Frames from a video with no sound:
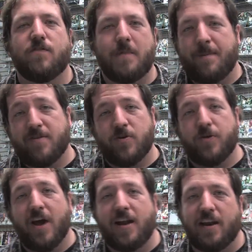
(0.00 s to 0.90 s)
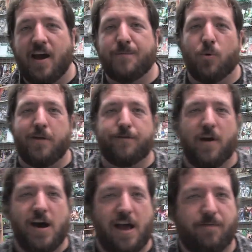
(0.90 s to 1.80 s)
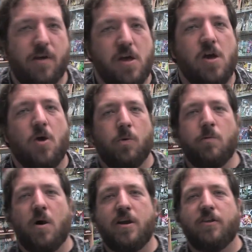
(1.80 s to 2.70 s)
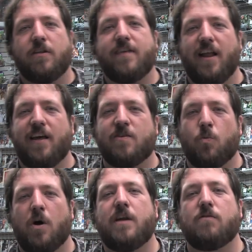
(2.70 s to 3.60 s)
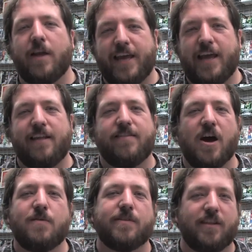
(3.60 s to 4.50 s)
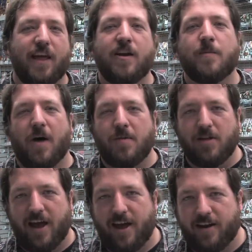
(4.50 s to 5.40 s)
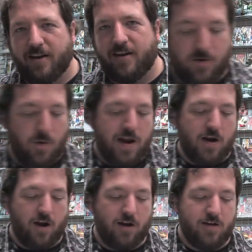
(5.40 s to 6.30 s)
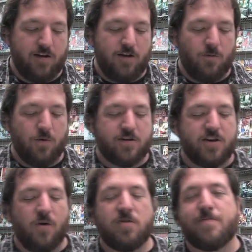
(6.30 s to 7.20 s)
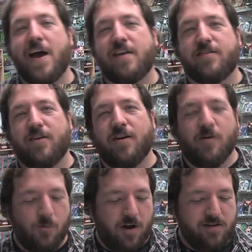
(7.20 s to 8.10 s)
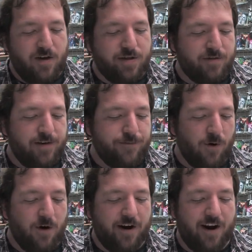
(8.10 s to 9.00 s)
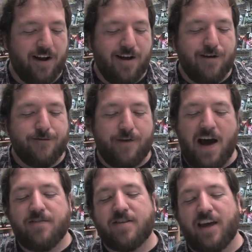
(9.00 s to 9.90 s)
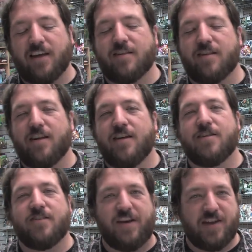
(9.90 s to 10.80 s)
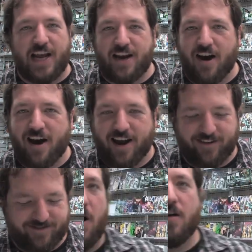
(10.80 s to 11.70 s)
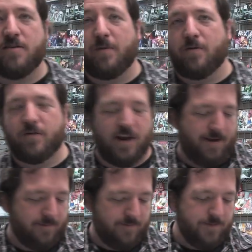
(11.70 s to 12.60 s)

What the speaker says: from episode 99.5. We wanted you to tell us what Ricky had done with the Leonard bobblehead. The winner was Ghostmaster1234567889. Awesome username.